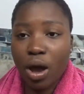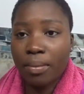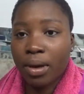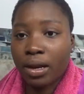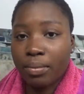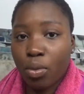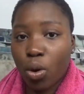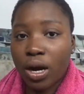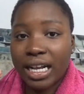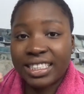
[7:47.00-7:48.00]
a
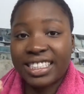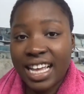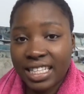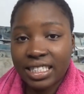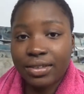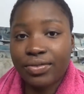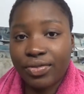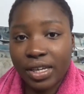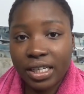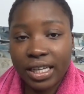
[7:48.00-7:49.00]
more intensive
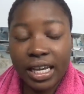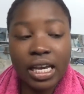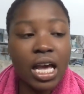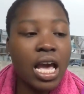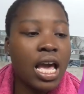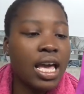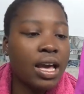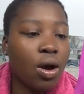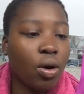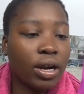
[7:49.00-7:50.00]
feeling
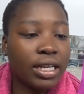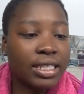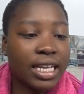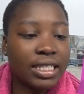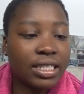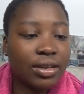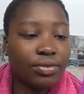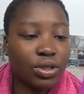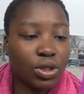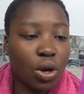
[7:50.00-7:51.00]
or an intensive
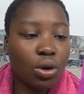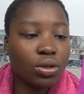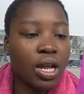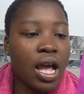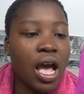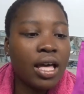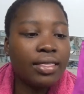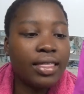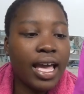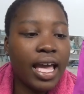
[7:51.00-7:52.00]
result,
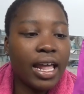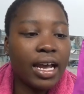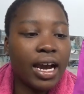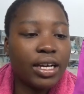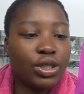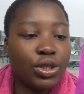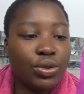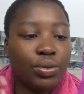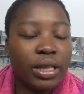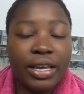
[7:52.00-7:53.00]
then
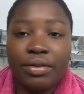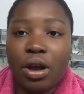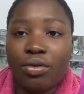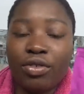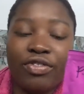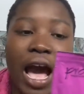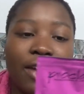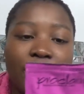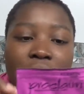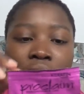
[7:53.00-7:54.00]
you would leave it on for
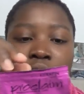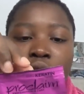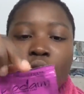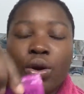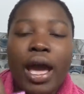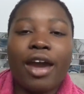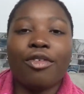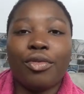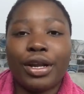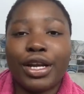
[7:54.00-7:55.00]
5 minutes. So
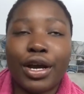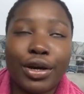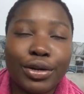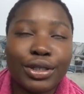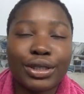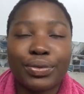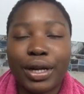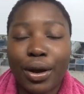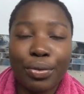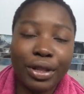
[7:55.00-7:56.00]
everyone knows we
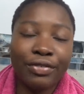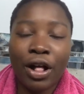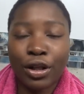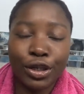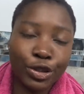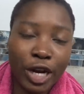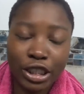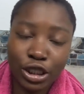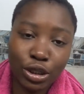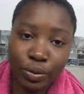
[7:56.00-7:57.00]
don't really follow the
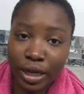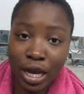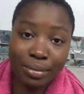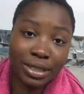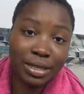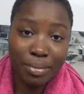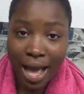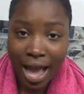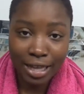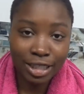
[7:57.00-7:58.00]
directions when it comes to
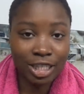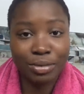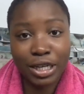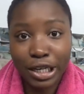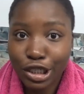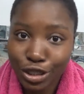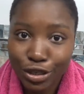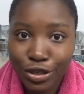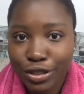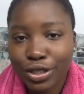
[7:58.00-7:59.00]
mask deep
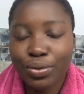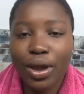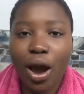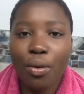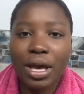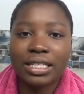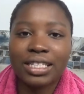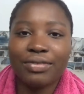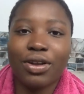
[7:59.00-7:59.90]
conditioners. We always leave it